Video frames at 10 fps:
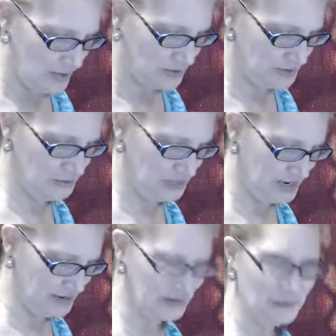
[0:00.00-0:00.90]
there's
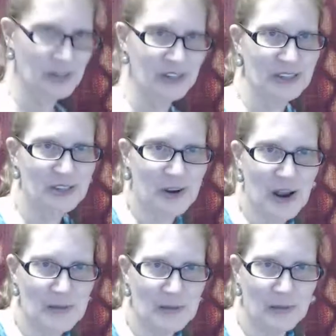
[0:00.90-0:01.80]
something else I wanted to
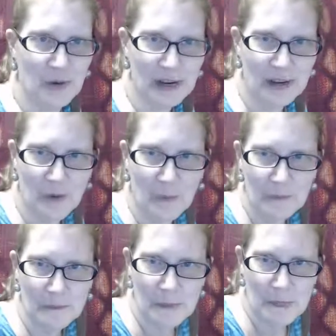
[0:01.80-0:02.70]
try before I
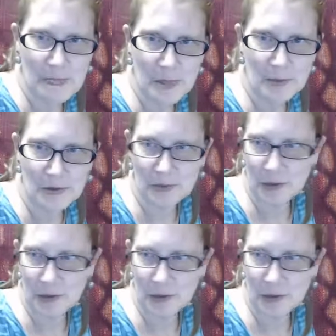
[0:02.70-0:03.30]
go. I